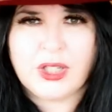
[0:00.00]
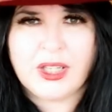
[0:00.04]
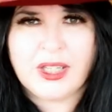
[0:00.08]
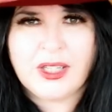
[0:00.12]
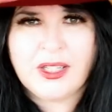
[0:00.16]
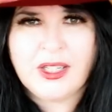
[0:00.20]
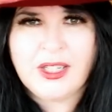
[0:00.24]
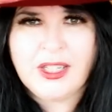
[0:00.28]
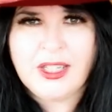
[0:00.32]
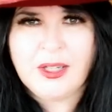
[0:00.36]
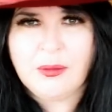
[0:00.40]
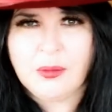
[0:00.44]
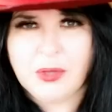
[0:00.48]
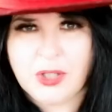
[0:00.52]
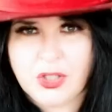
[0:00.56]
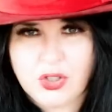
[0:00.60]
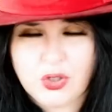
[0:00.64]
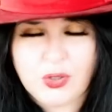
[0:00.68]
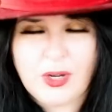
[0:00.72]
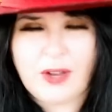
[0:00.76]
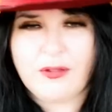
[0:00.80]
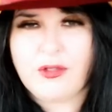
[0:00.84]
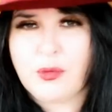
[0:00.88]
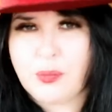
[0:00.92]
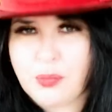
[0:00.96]
it, because
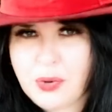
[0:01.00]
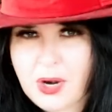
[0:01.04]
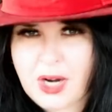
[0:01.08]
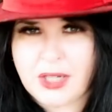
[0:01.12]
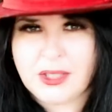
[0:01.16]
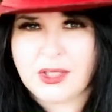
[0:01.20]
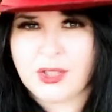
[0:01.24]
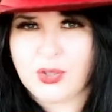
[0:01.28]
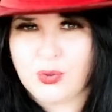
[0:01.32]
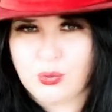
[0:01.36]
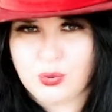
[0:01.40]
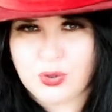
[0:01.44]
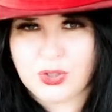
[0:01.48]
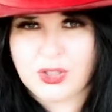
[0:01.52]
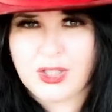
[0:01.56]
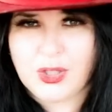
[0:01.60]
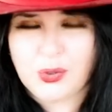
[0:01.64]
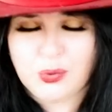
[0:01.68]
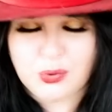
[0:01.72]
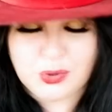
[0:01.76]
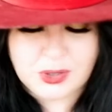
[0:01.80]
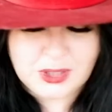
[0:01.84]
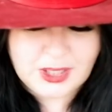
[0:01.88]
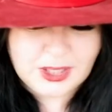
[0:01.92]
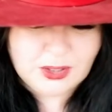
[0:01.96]
you have the practical
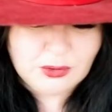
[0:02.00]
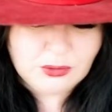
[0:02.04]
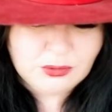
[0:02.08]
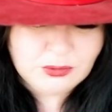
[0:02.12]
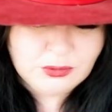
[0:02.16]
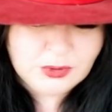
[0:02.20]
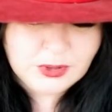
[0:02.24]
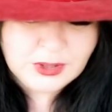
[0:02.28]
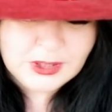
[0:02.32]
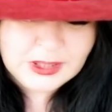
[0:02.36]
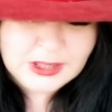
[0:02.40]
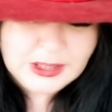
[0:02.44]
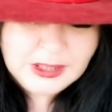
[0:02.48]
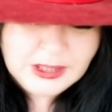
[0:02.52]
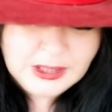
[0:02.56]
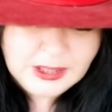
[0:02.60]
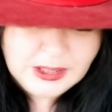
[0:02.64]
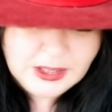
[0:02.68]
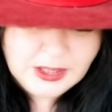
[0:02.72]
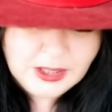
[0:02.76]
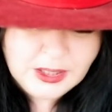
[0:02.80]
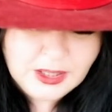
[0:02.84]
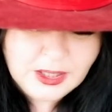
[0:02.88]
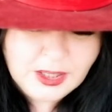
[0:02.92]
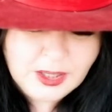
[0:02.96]
skills now.
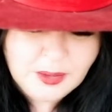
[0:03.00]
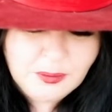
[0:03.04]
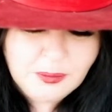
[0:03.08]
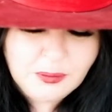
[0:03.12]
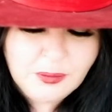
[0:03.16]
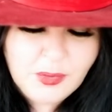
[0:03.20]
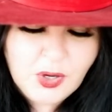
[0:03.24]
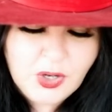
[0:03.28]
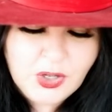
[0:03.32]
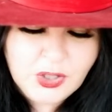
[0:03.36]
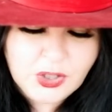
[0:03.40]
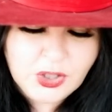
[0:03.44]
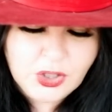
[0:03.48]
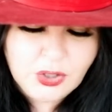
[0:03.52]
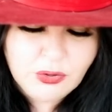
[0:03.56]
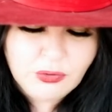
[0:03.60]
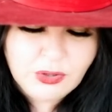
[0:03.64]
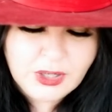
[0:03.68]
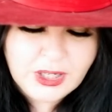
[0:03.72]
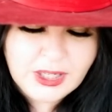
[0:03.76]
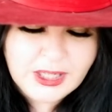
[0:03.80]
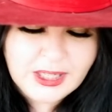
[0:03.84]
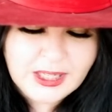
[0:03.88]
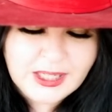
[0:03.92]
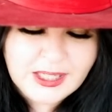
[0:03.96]

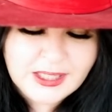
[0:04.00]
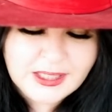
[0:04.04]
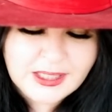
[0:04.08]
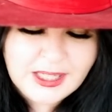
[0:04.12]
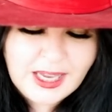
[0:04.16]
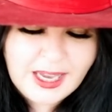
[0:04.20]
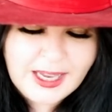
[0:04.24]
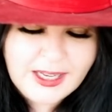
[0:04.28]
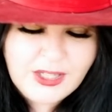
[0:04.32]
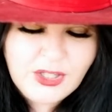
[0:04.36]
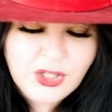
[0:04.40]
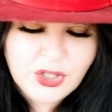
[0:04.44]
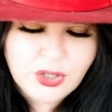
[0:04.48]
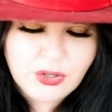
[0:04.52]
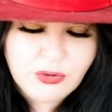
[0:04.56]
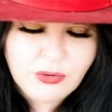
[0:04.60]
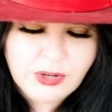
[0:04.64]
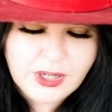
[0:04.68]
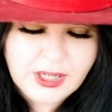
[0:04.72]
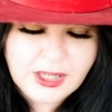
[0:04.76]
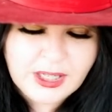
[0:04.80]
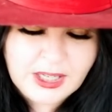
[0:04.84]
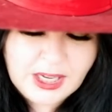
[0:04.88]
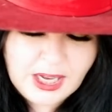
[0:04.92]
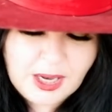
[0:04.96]
Mercury is
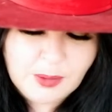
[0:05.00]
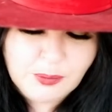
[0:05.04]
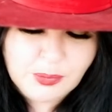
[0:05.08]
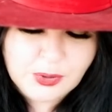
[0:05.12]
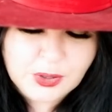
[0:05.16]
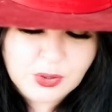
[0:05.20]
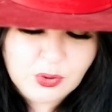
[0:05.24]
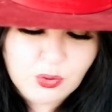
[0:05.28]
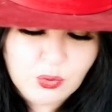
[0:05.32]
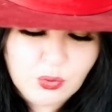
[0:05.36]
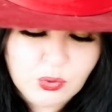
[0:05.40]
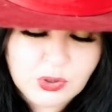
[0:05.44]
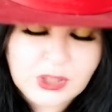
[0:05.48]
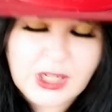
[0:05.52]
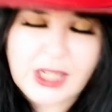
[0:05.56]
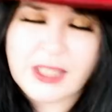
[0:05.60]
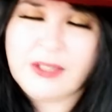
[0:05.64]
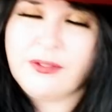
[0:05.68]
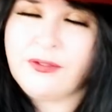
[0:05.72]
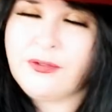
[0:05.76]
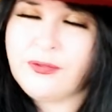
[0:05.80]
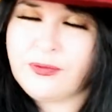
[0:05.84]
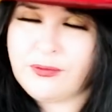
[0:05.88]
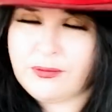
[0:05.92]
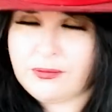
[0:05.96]
entering Capricorn,
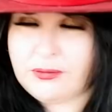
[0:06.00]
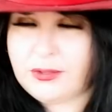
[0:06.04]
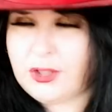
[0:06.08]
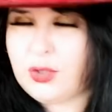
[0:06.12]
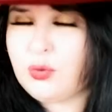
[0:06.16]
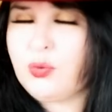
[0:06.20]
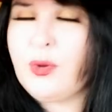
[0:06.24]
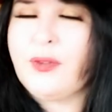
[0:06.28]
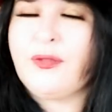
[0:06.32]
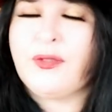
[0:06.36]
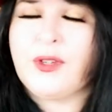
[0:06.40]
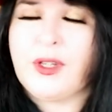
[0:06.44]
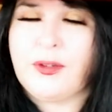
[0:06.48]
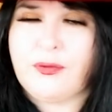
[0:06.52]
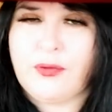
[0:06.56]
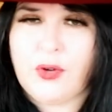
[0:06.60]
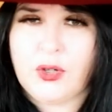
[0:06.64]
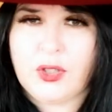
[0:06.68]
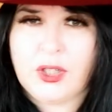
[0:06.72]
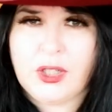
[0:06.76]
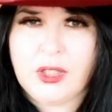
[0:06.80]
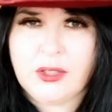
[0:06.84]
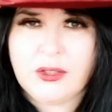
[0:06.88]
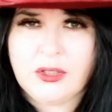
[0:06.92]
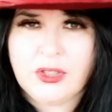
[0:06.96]
and swiftly
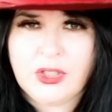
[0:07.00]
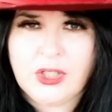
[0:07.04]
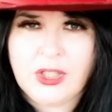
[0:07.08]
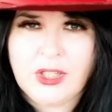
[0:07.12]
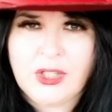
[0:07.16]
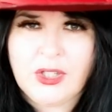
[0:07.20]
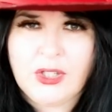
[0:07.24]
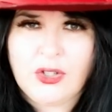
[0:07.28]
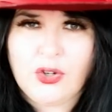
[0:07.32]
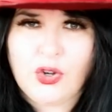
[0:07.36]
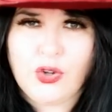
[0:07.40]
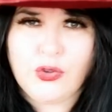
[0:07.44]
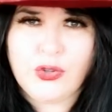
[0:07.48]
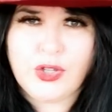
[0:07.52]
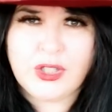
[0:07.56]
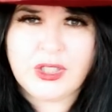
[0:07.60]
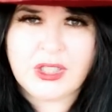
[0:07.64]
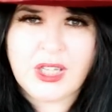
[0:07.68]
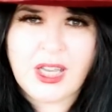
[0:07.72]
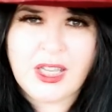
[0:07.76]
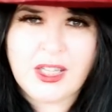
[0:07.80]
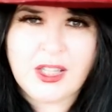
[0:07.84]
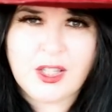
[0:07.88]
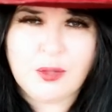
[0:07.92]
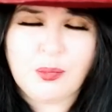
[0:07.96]
followed on the
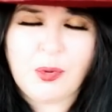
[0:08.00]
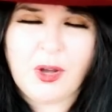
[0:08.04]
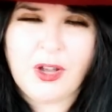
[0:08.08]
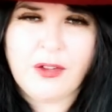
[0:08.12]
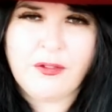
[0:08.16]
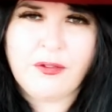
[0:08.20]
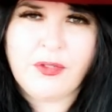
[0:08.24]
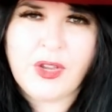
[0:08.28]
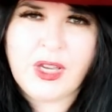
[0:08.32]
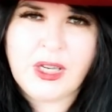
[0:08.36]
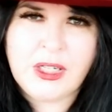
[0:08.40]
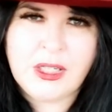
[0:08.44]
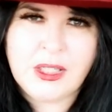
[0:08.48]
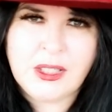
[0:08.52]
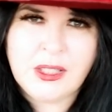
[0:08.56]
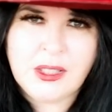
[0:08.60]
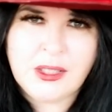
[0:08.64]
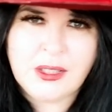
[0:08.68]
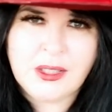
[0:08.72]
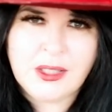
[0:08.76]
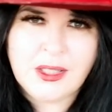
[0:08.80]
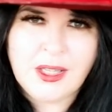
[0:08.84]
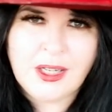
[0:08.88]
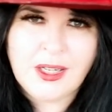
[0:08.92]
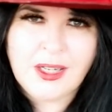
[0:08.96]
10th by
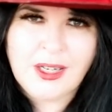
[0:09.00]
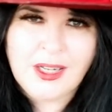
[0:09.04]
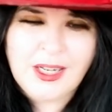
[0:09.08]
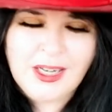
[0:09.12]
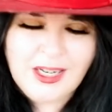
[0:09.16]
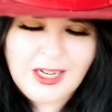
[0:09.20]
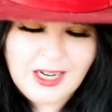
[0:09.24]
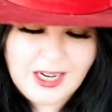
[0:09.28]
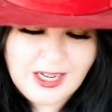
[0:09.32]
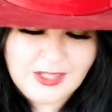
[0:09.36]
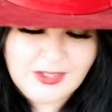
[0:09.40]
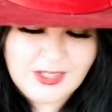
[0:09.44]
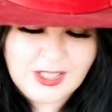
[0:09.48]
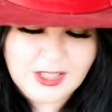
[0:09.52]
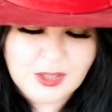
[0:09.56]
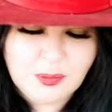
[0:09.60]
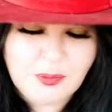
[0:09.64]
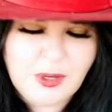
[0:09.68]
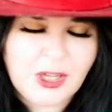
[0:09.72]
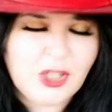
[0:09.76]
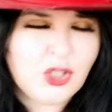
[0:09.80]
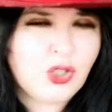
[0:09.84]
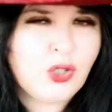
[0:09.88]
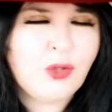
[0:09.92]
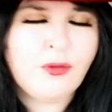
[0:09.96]
Venus. And this
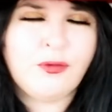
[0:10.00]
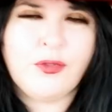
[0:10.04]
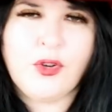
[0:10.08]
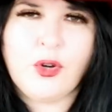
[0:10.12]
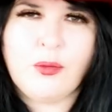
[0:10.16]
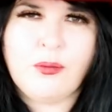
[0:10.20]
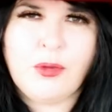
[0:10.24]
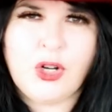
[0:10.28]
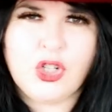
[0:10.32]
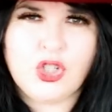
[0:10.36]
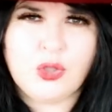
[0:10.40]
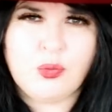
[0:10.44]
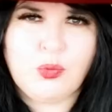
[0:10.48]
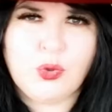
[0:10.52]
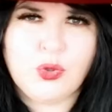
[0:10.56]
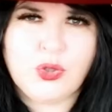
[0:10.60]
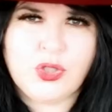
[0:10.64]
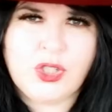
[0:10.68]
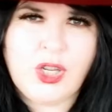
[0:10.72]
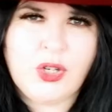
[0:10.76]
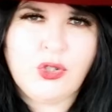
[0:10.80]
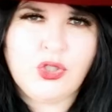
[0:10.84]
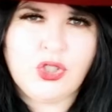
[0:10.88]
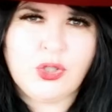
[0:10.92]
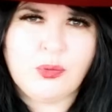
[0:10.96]
makes you feel much more
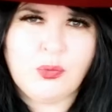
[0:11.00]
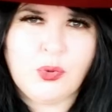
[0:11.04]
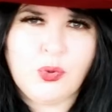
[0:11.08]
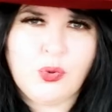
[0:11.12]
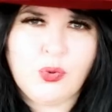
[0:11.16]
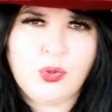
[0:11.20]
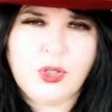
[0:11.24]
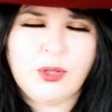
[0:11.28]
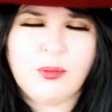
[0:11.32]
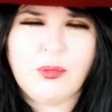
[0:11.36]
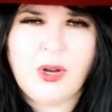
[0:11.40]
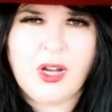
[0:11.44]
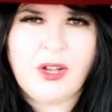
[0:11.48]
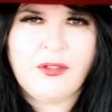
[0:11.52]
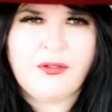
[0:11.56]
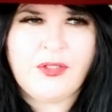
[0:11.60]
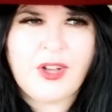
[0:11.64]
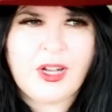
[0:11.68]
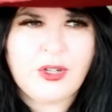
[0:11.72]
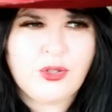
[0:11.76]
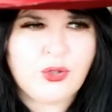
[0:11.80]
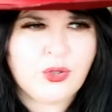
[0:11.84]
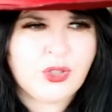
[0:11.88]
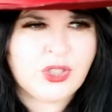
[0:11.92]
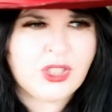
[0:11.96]
sociable. You might have
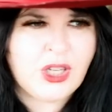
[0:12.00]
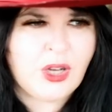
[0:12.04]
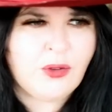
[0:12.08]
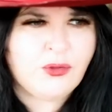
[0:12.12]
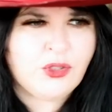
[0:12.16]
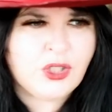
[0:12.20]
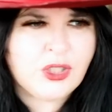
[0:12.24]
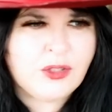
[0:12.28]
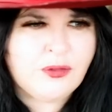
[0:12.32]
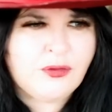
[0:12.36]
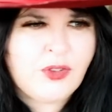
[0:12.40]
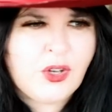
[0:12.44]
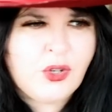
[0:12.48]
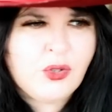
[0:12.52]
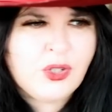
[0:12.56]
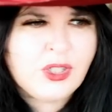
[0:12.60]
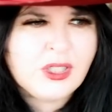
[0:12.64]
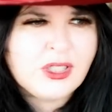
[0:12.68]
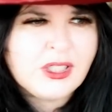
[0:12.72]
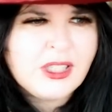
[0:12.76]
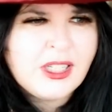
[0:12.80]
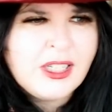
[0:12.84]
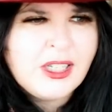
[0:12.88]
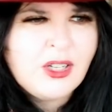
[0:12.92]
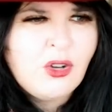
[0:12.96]
found yourself just
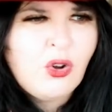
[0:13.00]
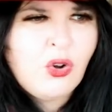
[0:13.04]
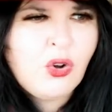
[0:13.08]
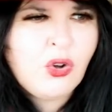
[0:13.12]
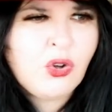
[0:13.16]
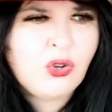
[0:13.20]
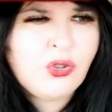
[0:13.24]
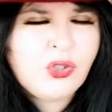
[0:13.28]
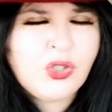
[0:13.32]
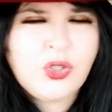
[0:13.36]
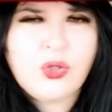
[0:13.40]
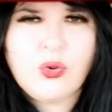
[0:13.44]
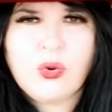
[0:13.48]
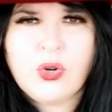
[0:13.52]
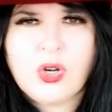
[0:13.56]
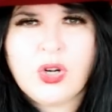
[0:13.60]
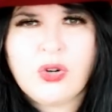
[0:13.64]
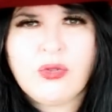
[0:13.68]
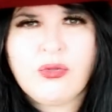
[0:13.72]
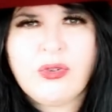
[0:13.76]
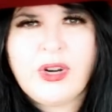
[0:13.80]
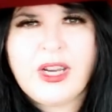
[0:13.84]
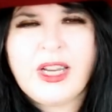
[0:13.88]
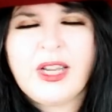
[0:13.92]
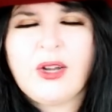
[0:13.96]
focusing on your
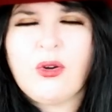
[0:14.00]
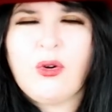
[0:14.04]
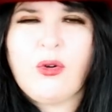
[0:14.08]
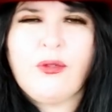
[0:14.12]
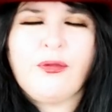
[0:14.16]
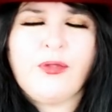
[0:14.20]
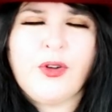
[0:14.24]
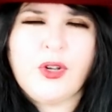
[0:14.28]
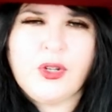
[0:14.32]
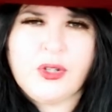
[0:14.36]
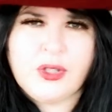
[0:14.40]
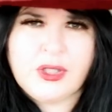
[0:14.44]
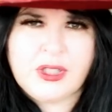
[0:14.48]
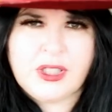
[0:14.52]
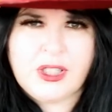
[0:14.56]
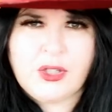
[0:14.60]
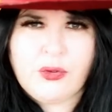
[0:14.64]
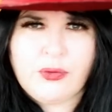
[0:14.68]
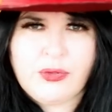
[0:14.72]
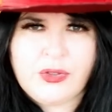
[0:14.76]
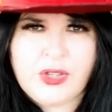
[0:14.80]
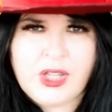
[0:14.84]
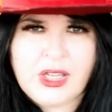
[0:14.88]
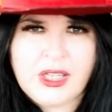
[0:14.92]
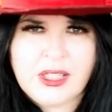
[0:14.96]
career or focusing
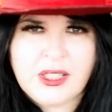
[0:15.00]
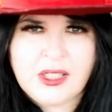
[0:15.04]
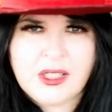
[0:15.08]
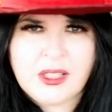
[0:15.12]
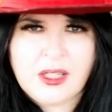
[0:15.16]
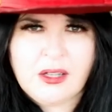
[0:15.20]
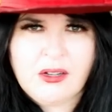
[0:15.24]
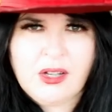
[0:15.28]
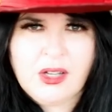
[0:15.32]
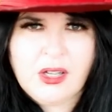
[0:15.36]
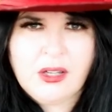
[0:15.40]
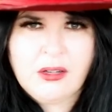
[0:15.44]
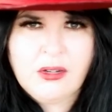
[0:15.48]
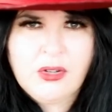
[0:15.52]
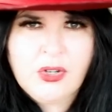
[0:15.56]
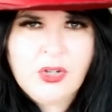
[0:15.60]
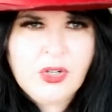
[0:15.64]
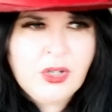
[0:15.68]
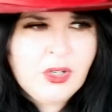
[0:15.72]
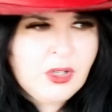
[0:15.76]
on things that are